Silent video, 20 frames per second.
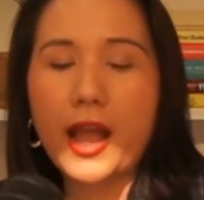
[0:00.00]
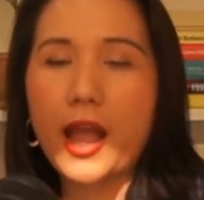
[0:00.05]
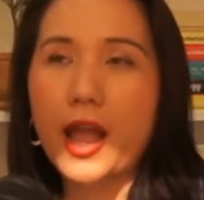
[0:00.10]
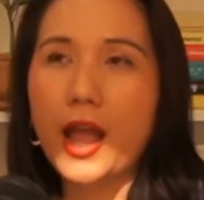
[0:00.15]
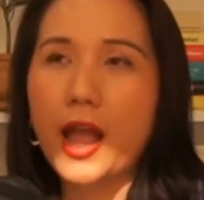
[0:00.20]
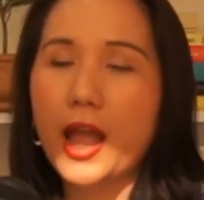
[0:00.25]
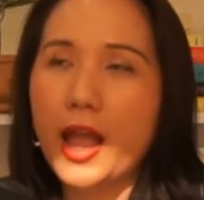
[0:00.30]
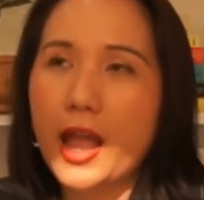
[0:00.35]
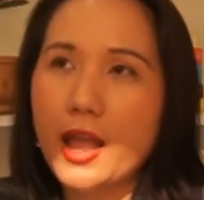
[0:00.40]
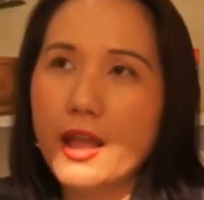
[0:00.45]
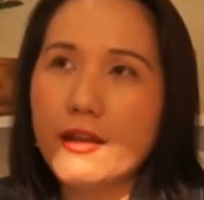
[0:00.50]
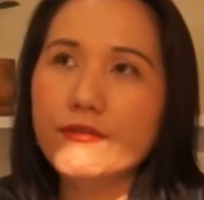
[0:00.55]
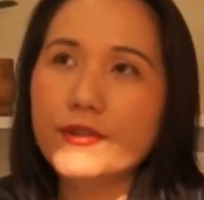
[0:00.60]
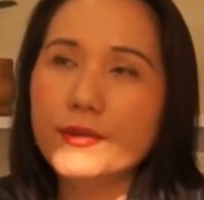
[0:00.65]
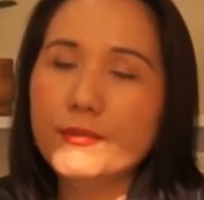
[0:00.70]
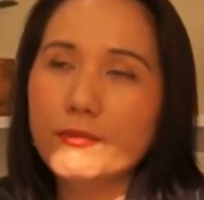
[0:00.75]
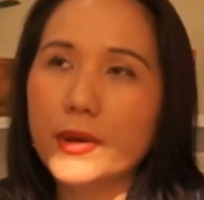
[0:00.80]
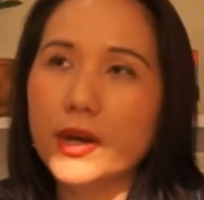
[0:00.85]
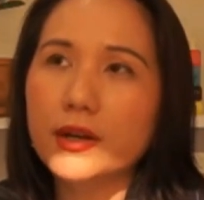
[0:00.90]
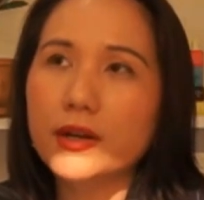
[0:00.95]
Every
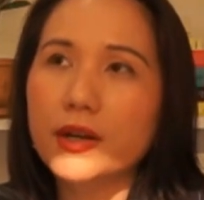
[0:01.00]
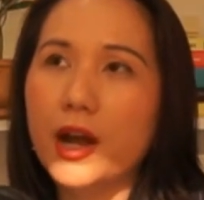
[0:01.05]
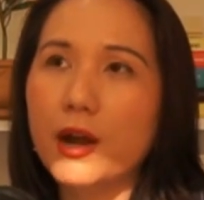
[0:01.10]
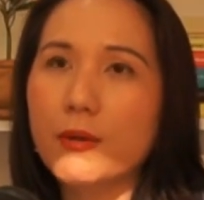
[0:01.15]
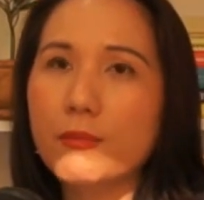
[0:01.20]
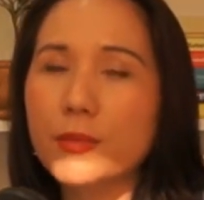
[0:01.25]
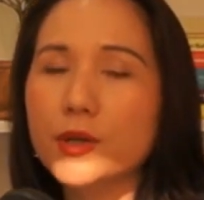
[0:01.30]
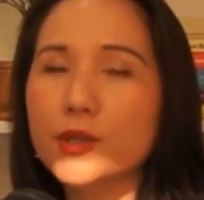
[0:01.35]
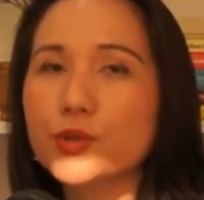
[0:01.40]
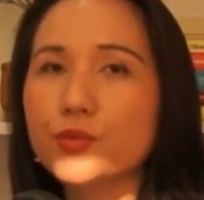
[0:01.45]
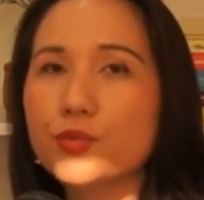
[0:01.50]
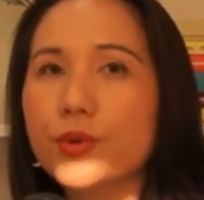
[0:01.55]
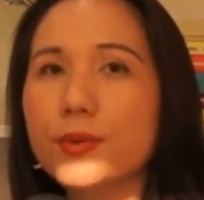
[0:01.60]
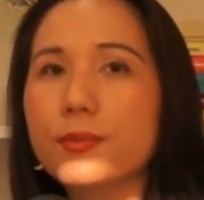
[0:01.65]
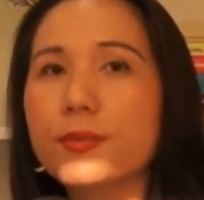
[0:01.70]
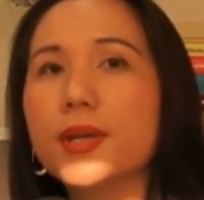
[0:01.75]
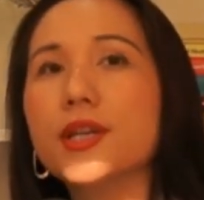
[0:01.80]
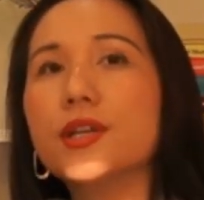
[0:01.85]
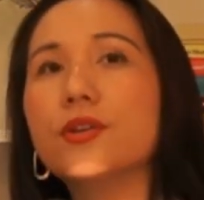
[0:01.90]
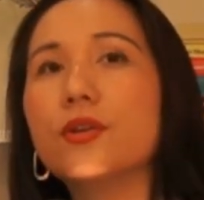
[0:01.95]
month, how much will
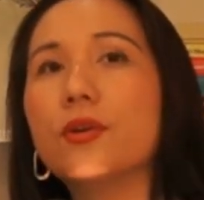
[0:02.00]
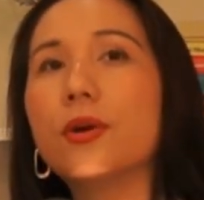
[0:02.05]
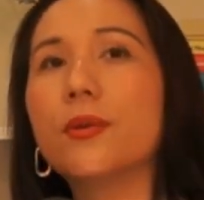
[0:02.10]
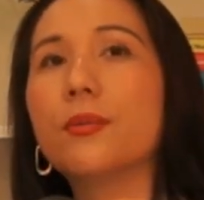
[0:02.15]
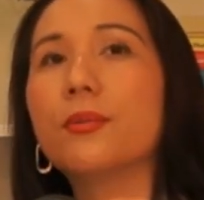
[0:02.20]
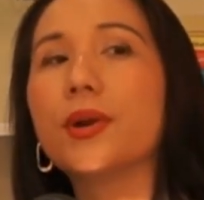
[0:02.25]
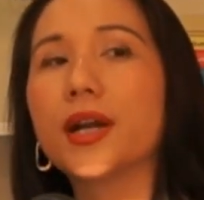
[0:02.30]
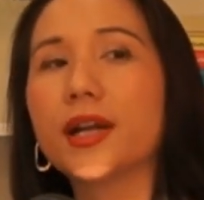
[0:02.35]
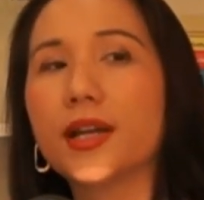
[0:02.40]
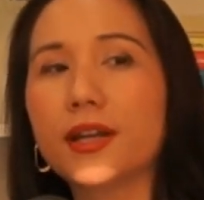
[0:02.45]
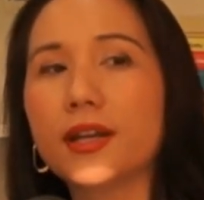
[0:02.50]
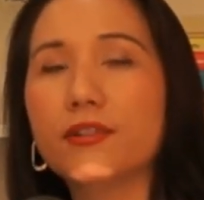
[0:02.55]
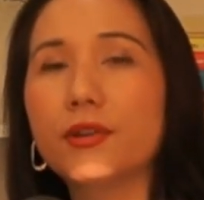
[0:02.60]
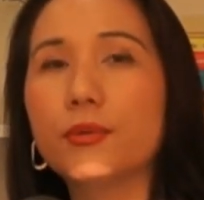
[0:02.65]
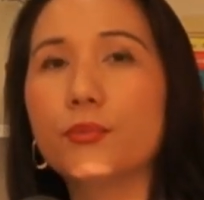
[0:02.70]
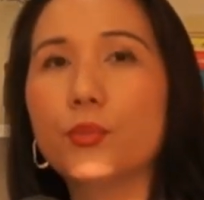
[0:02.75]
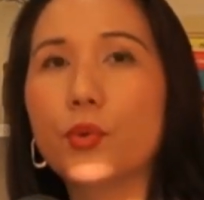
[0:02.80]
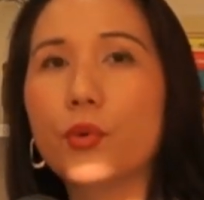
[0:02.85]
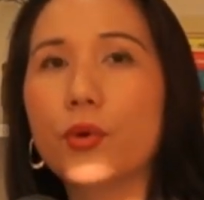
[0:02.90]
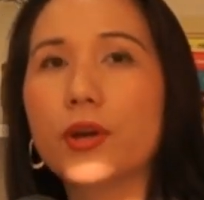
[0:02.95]
be your break-even
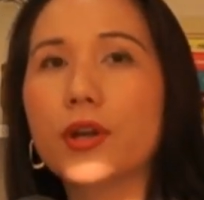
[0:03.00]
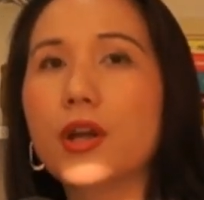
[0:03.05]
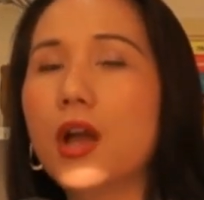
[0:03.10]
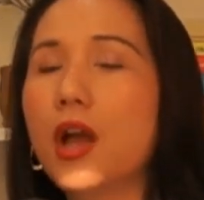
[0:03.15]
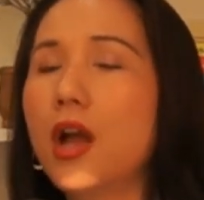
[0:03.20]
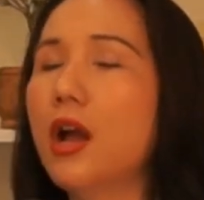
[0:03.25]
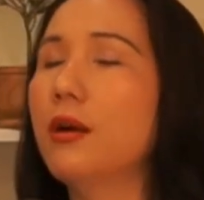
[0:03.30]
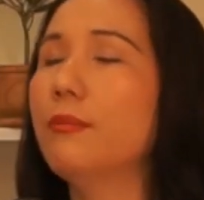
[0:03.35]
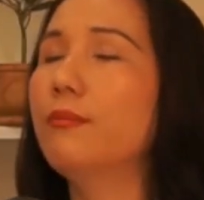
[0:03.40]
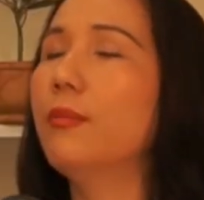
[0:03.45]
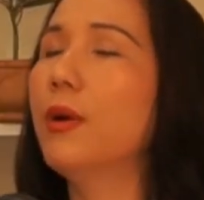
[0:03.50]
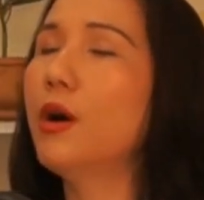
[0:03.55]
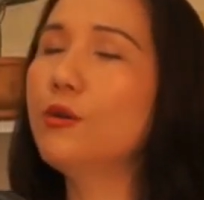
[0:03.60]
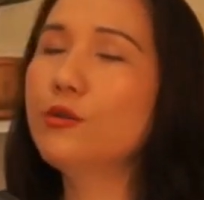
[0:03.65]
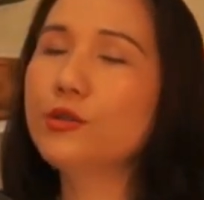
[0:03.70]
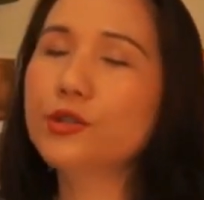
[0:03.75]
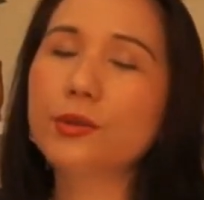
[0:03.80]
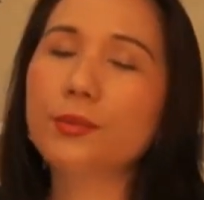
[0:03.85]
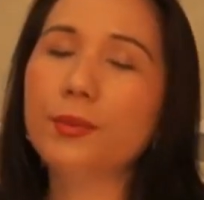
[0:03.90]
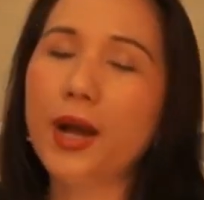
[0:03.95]
point?
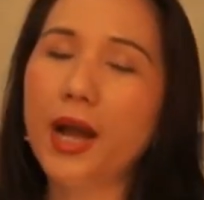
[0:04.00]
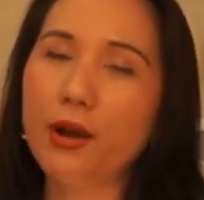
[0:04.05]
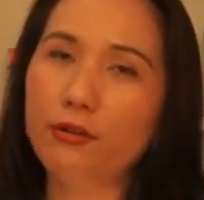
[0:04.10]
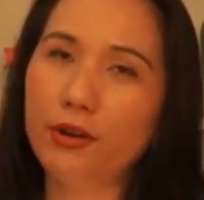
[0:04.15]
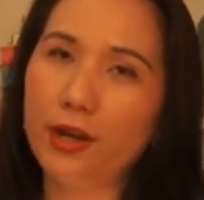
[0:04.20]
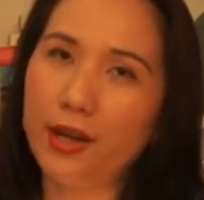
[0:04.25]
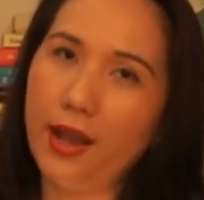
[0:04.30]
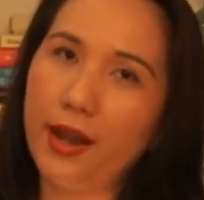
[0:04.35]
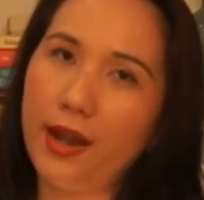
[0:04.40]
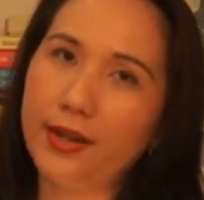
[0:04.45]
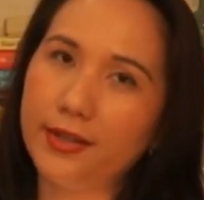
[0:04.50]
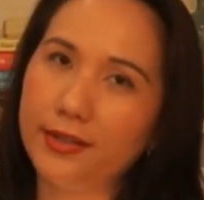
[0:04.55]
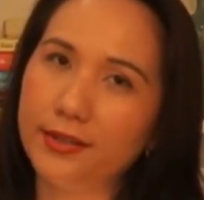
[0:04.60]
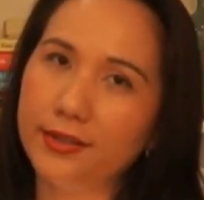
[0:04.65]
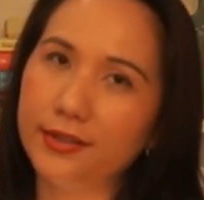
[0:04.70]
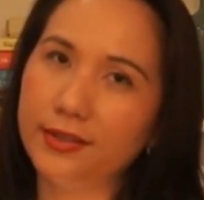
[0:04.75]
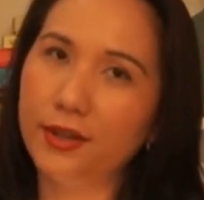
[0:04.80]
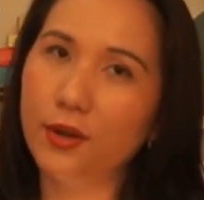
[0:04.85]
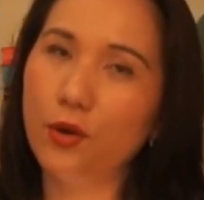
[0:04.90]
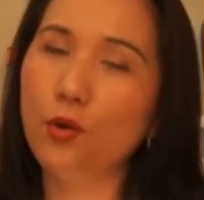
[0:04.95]
Most of our
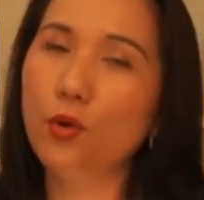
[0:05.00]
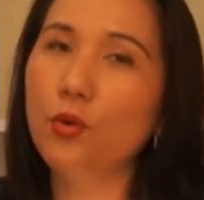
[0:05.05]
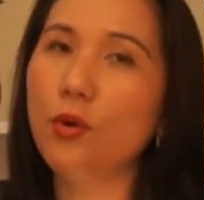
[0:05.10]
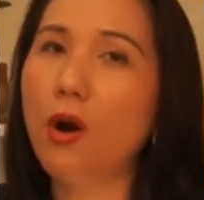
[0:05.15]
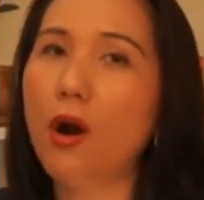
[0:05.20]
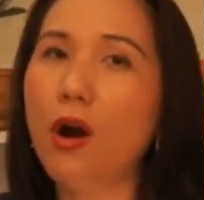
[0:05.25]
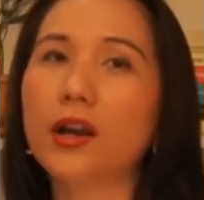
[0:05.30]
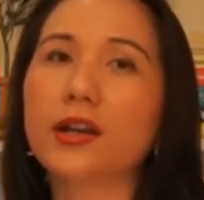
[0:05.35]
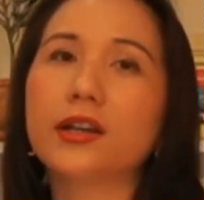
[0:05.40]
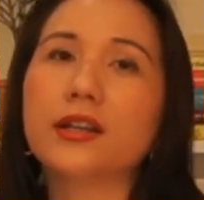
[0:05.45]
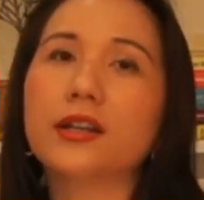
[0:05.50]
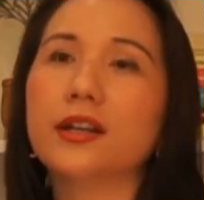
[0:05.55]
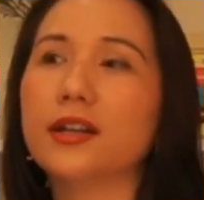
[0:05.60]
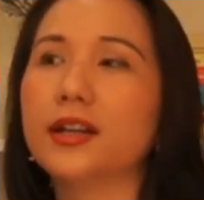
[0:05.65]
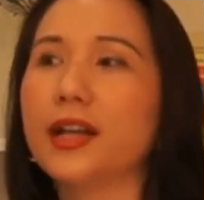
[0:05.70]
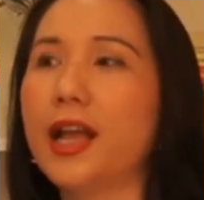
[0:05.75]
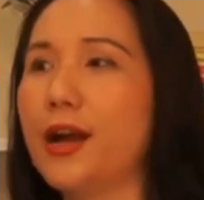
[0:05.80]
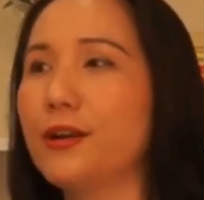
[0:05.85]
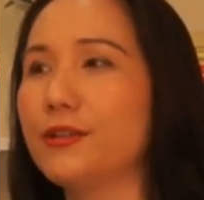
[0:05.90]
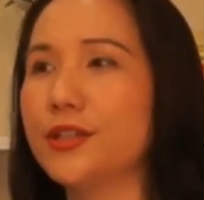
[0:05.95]
clients who on the accounting